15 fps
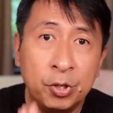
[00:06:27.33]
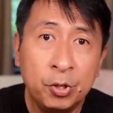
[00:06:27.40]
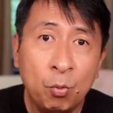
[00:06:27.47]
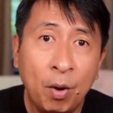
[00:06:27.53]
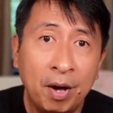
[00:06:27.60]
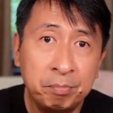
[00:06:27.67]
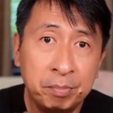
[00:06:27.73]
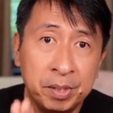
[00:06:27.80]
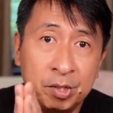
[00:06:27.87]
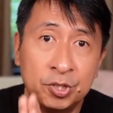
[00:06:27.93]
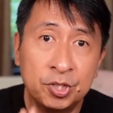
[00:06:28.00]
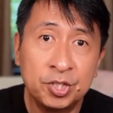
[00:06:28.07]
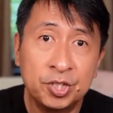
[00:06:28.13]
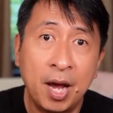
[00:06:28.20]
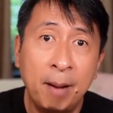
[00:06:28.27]
Do you want me
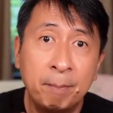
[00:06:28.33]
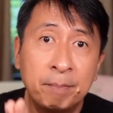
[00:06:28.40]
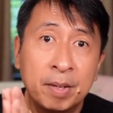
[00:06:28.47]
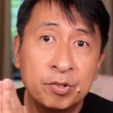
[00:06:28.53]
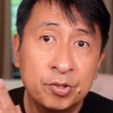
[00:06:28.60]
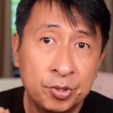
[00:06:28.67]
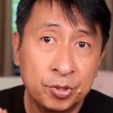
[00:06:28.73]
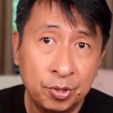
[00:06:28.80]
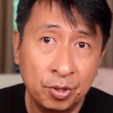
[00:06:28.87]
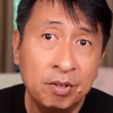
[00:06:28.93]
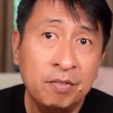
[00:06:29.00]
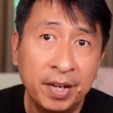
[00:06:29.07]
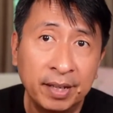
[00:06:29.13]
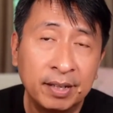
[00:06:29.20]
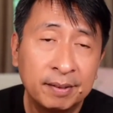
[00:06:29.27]
to stop
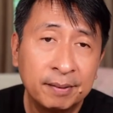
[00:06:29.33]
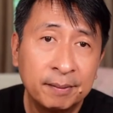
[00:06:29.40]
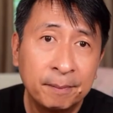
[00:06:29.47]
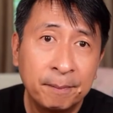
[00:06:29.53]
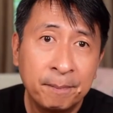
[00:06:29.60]
serving?